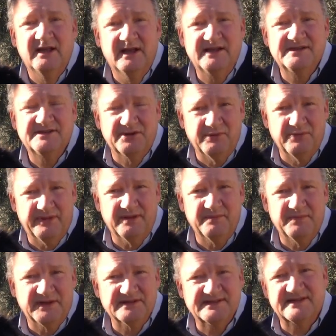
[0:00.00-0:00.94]
It's a good thing
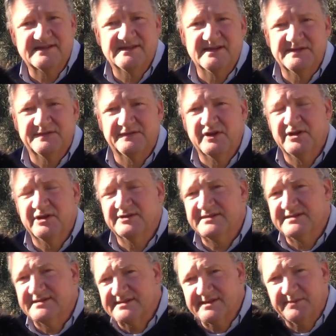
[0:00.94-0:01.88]
because the sun is very hot
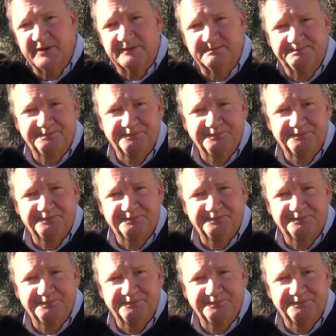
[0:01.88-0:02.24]
in the summer.